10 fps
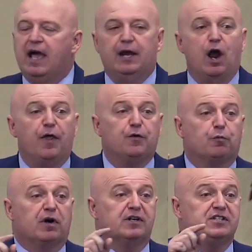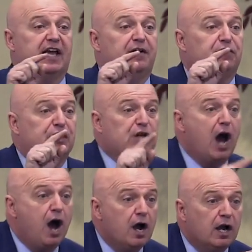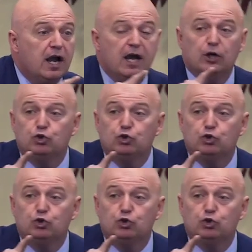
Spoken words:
In other words, every tongue,